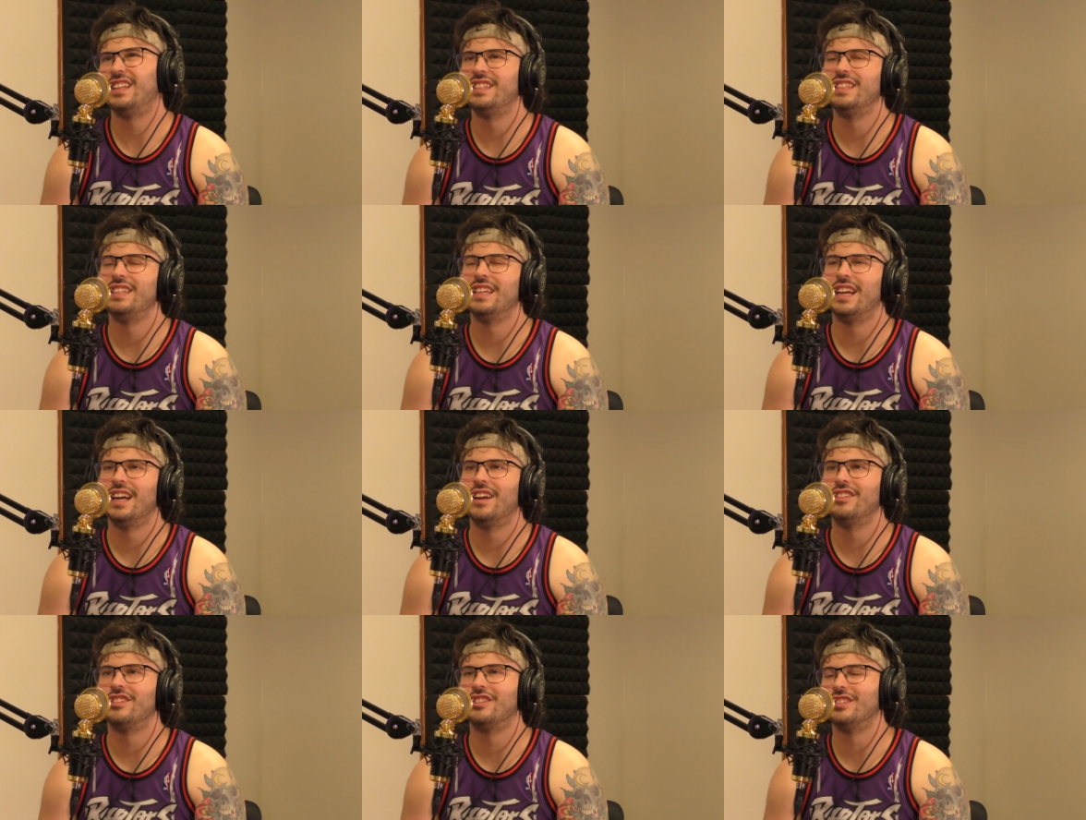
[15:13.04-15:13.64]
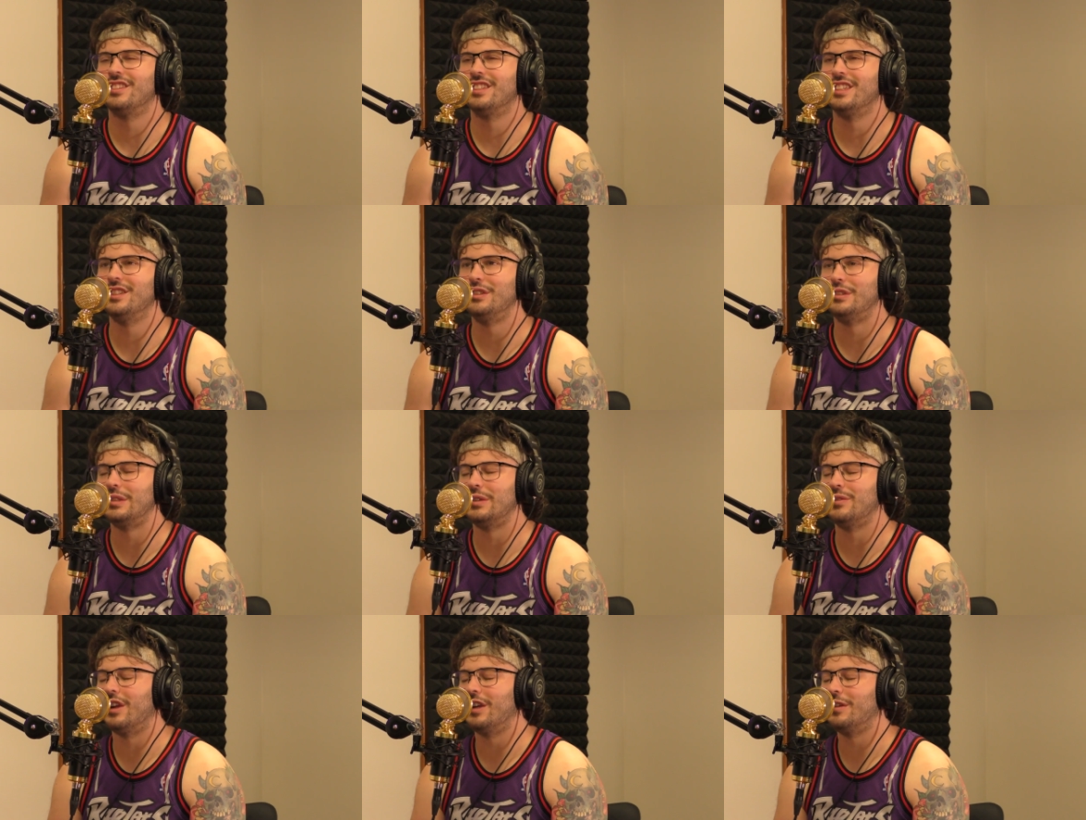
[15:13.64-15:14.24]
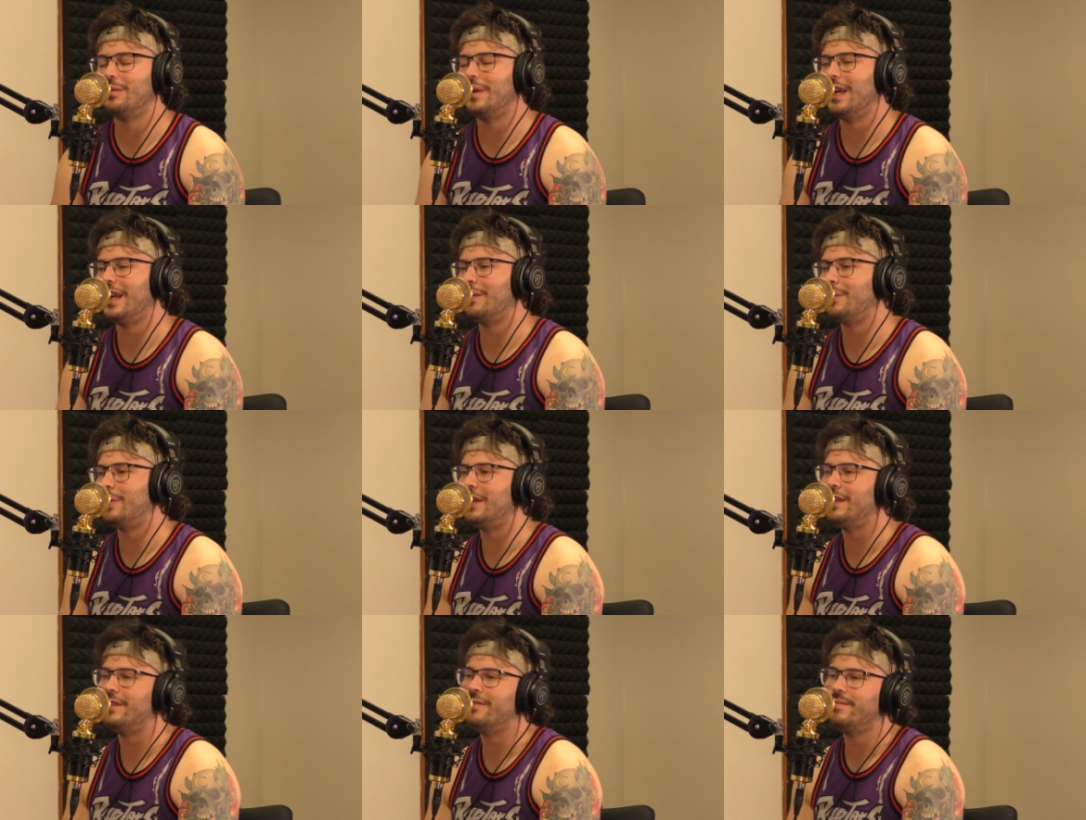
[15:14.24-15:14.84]
Yeah, I was gonna say usually running back,
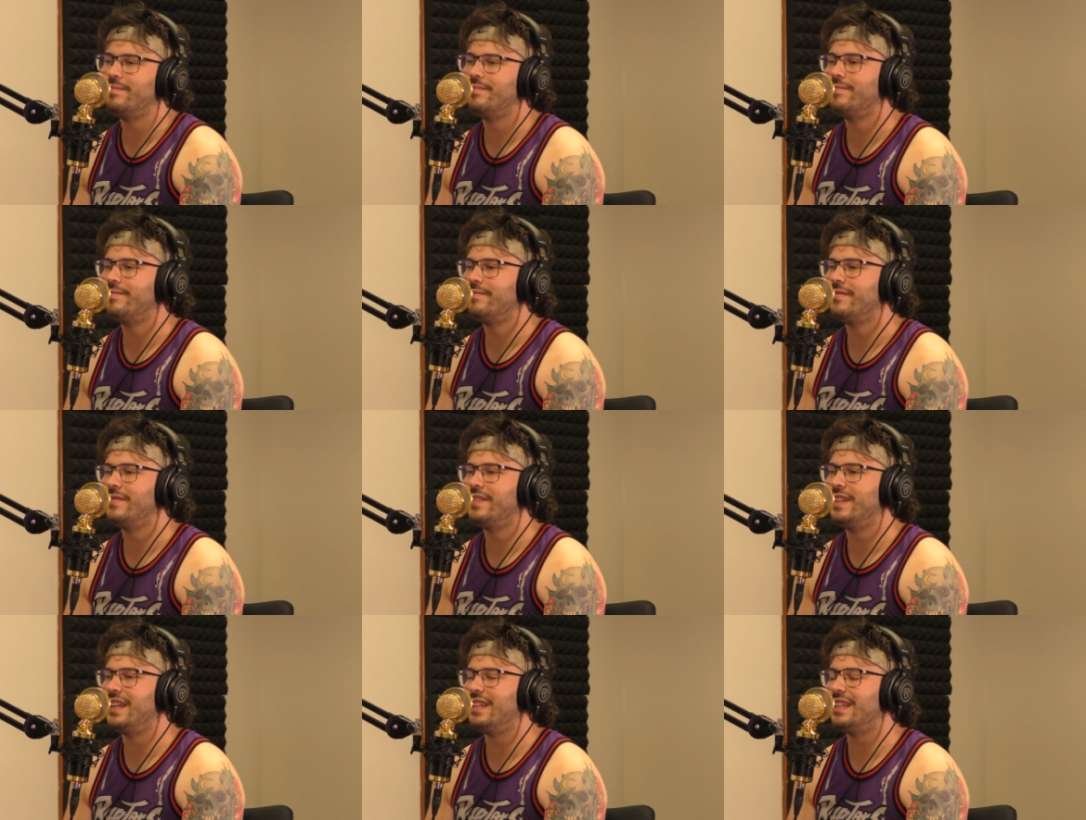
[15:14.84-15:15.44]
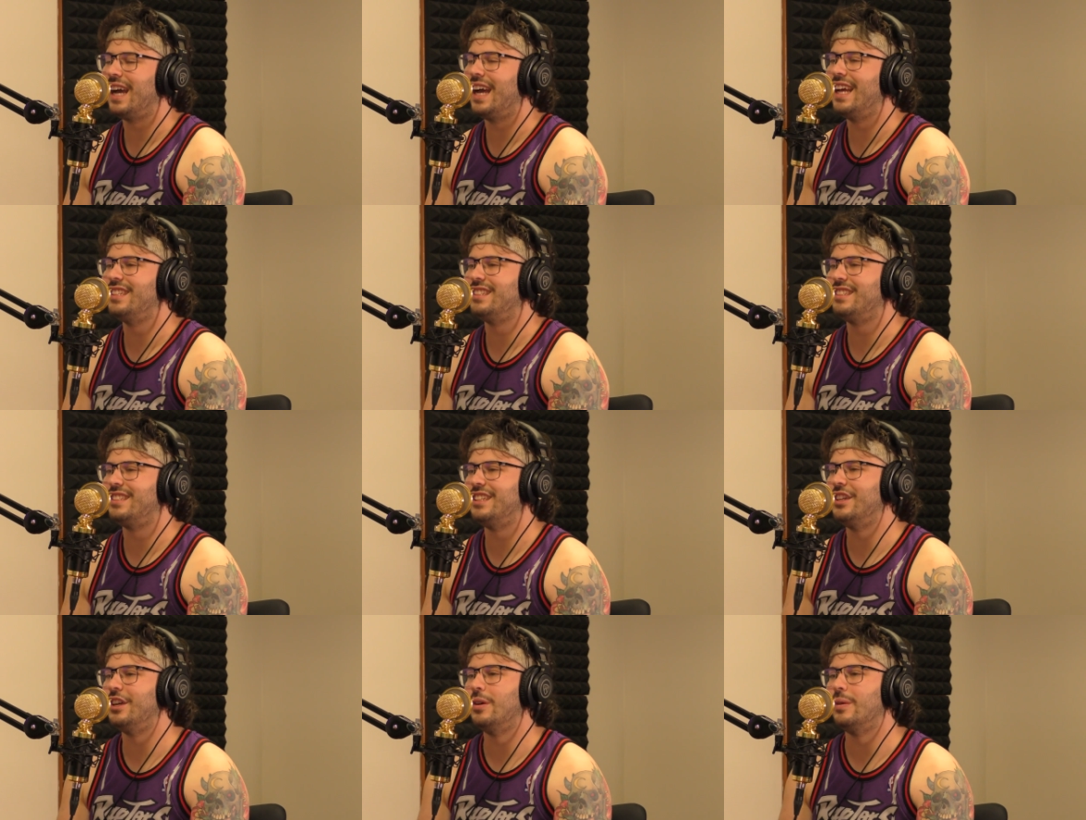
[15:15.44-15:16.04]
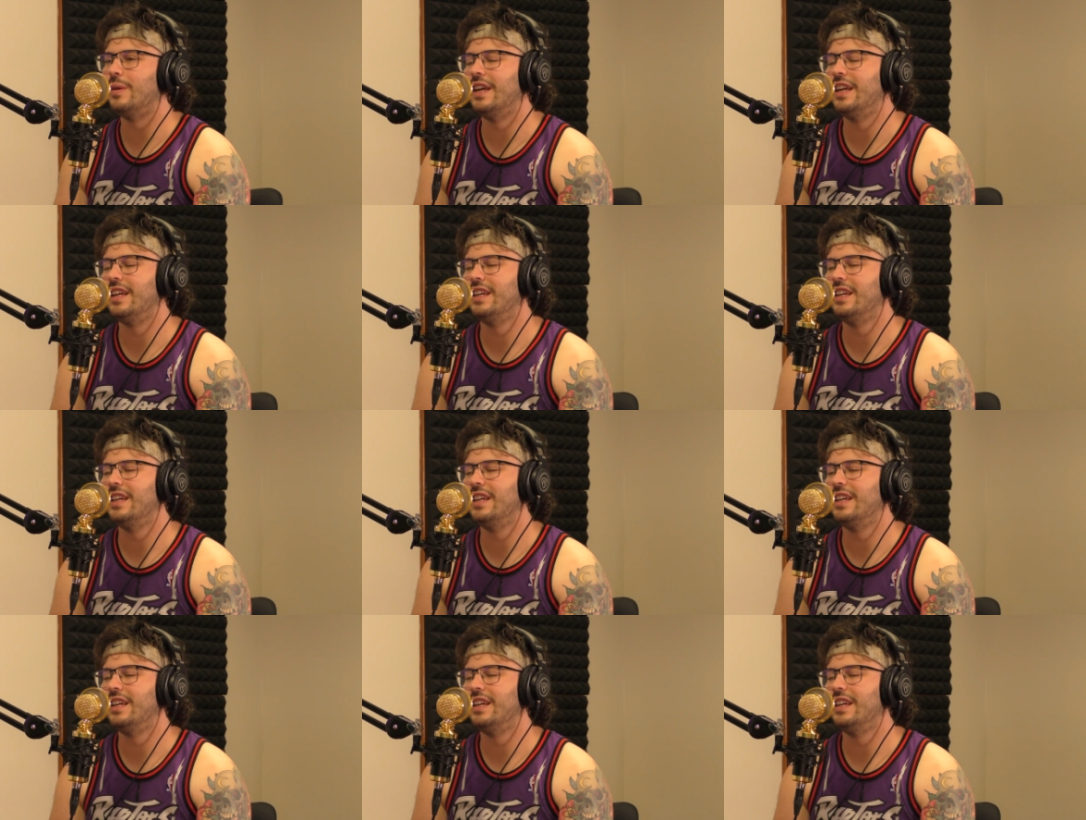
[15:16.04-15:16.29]
but there's no dynasty. No way.